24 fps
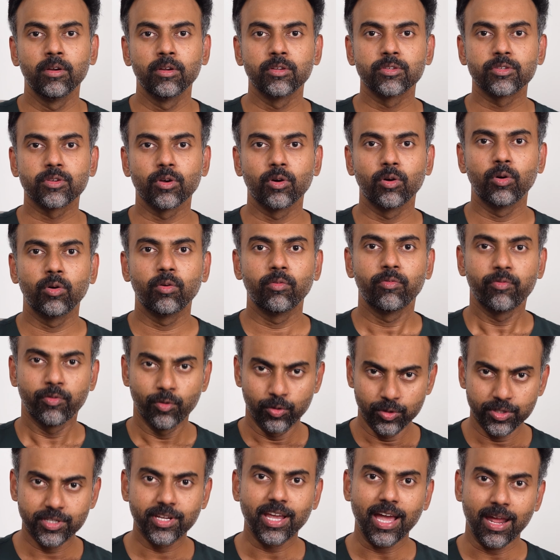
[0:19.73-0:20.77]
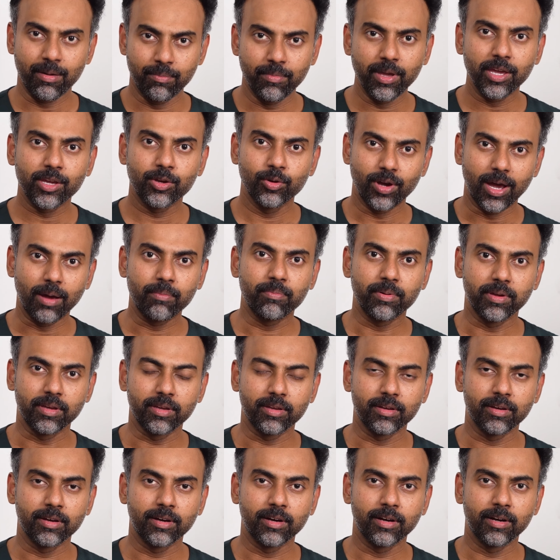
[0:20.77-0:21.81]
So foods can make you happy.